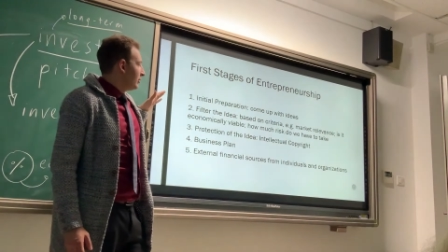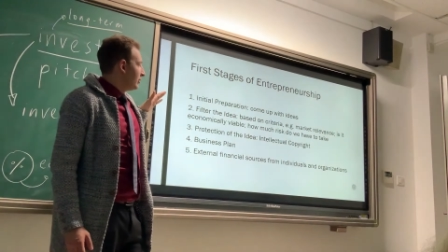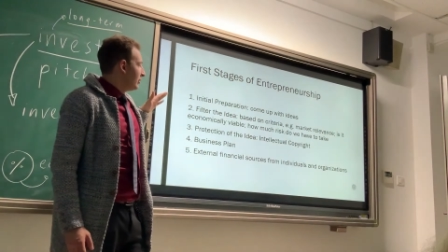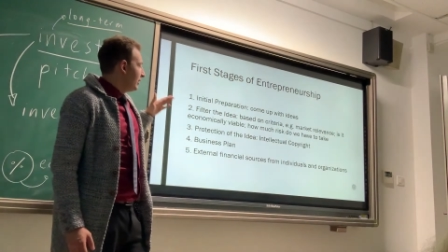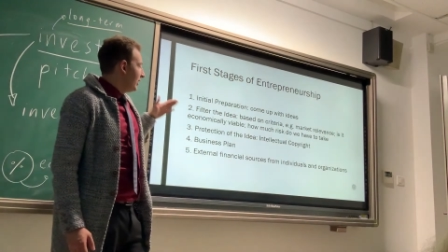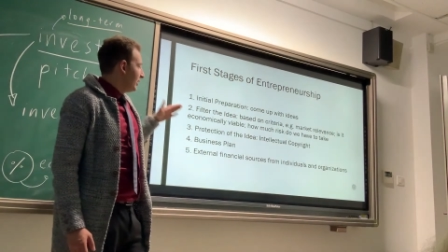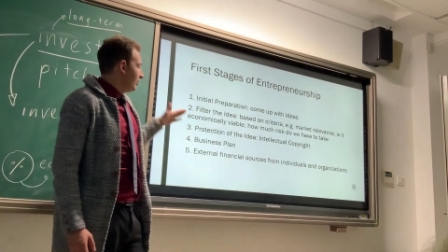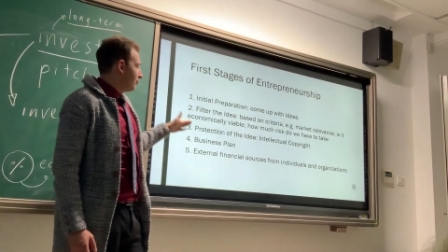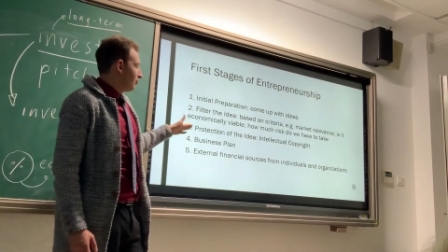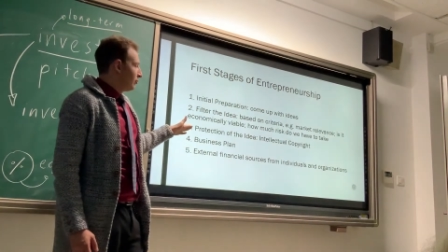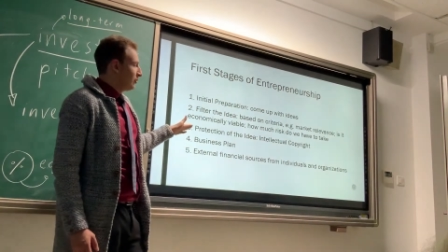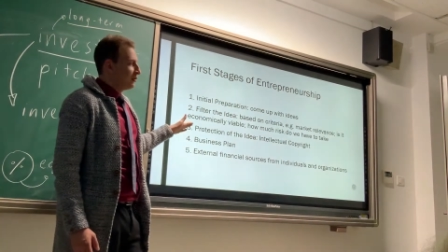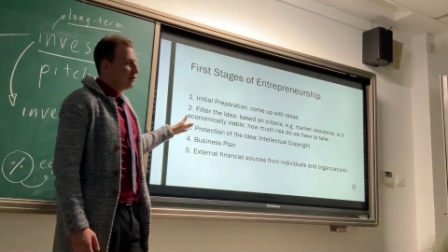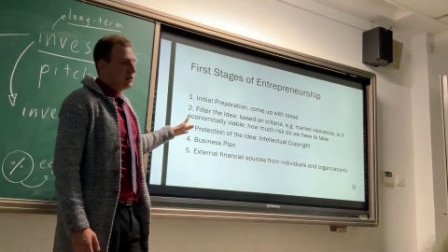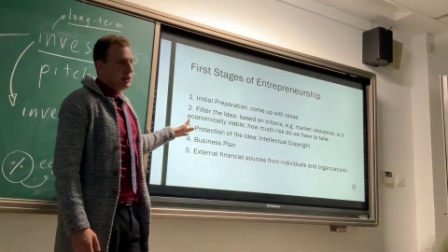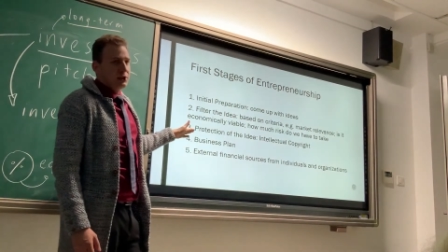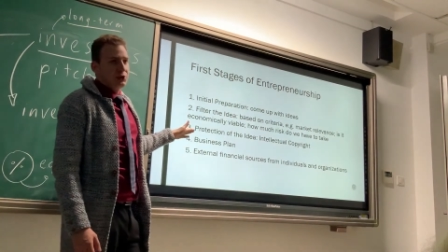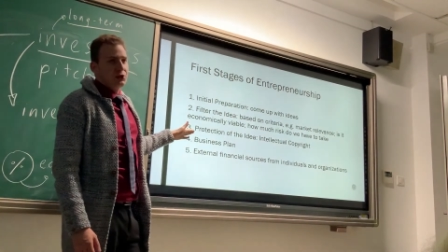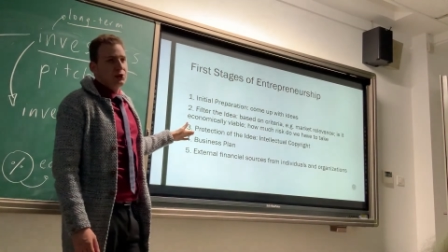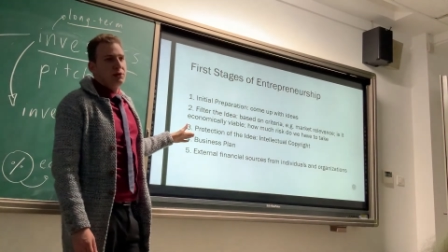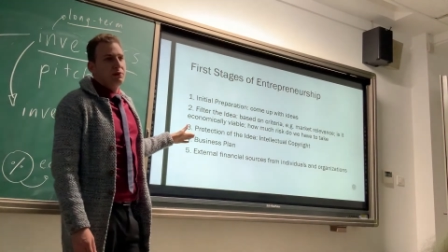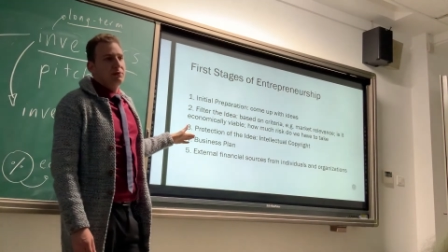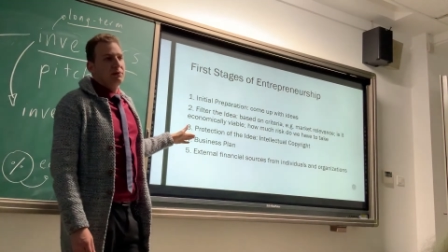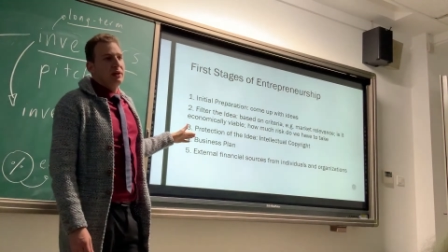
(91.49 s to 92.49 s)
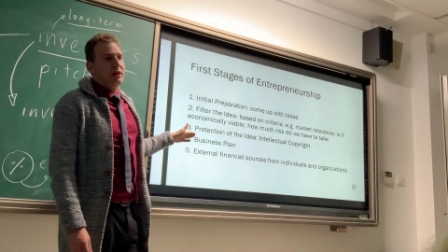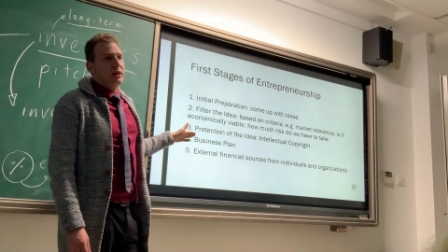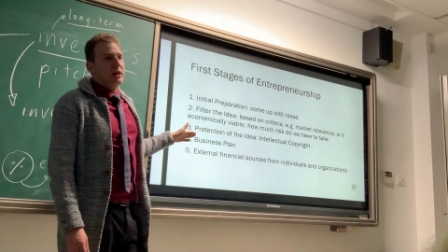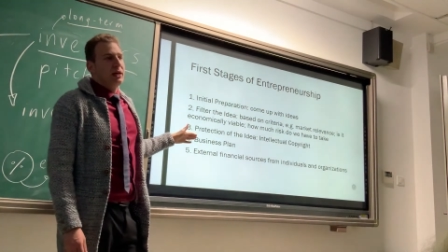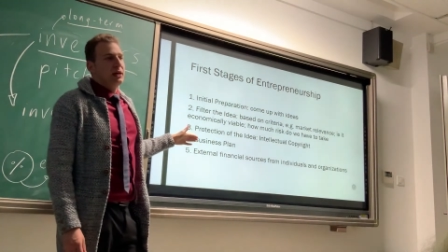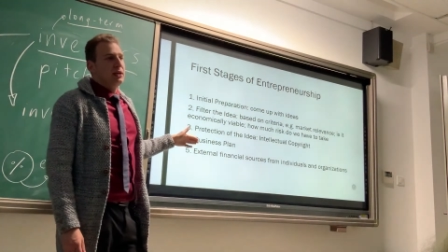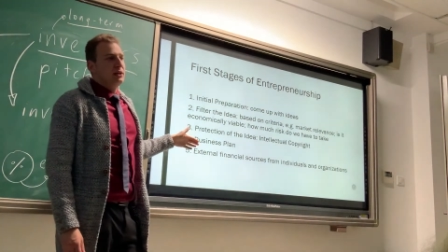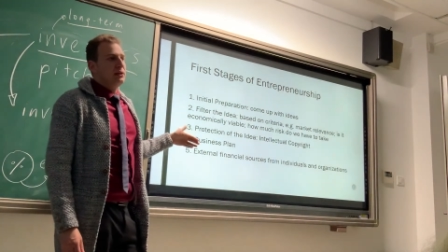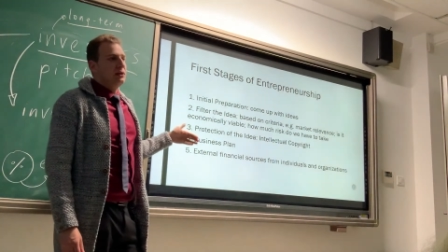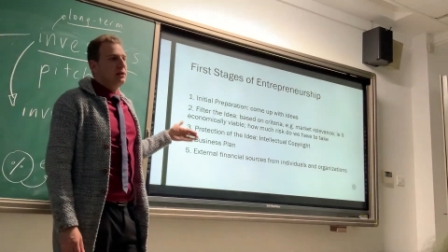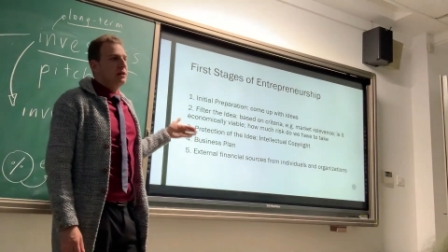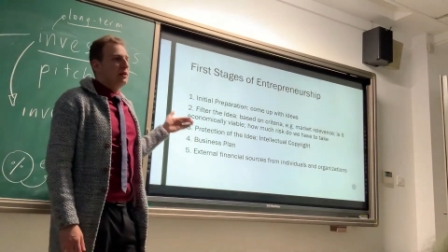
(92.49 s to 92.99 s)
get protection of that
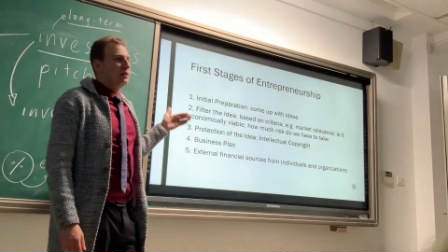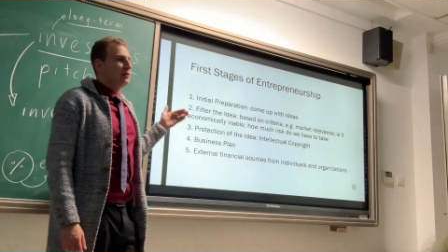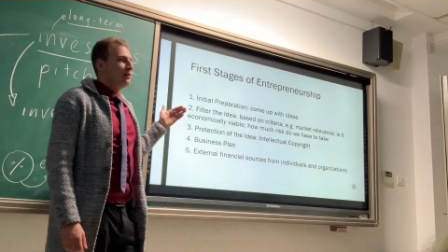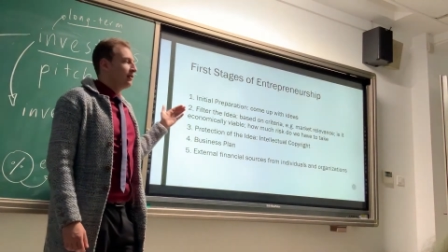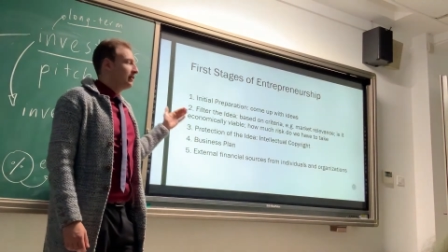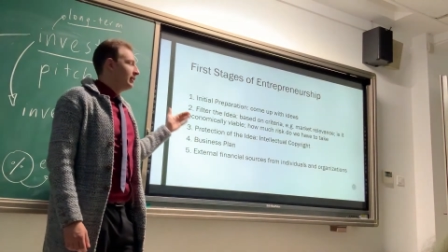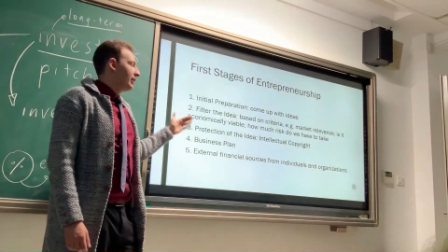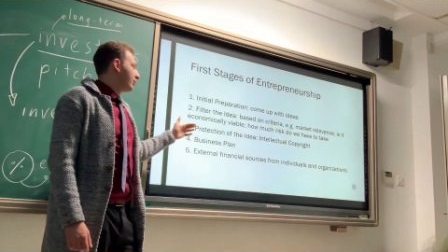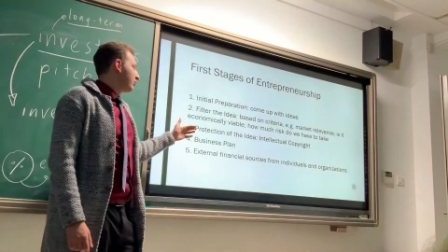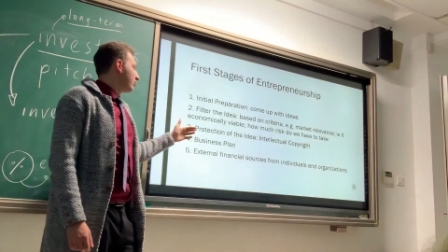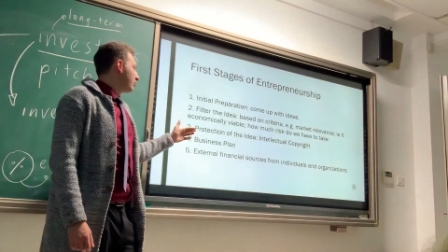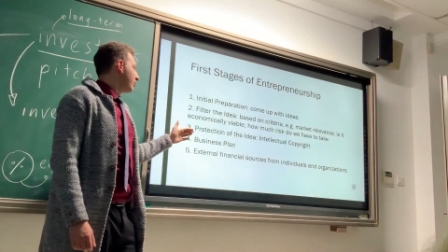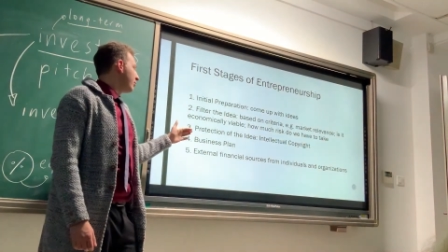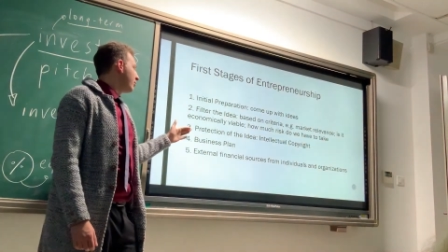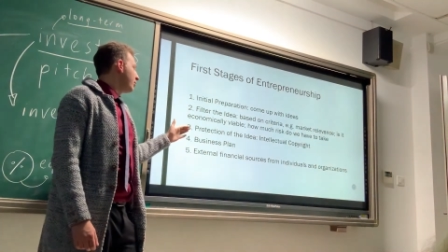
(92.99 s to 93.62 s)
idea, intellectual